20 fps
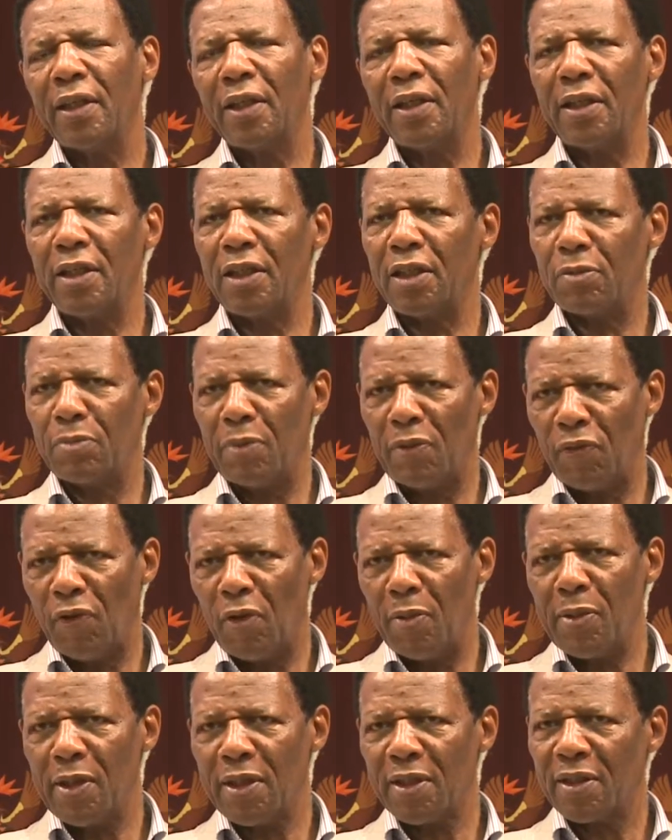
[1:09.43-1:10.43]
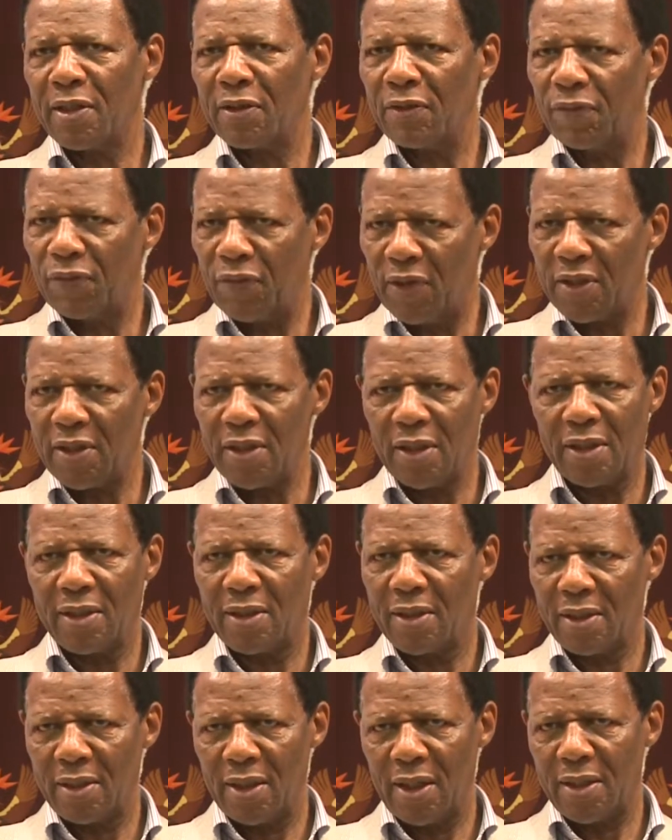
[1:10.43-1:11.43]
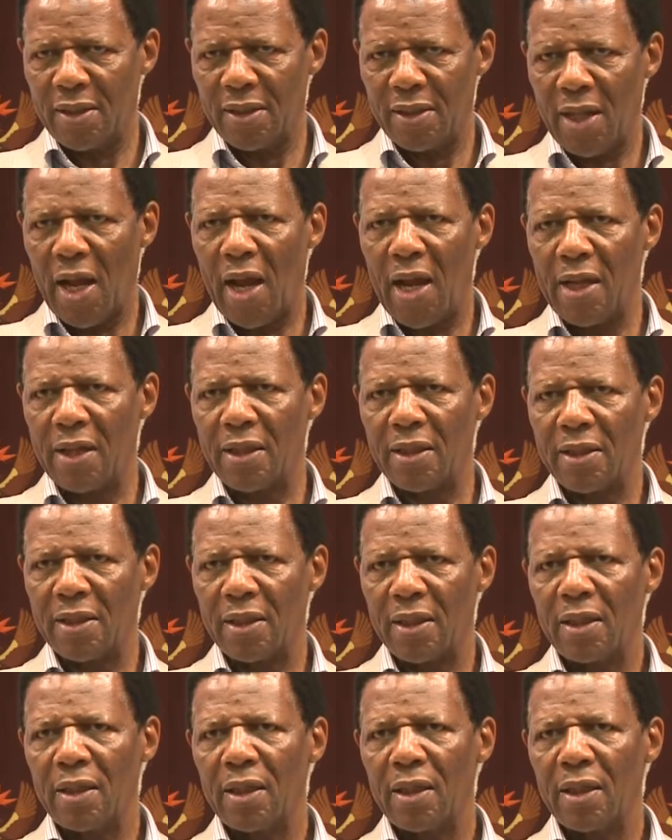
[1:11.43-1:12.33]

in its performance in physics and science,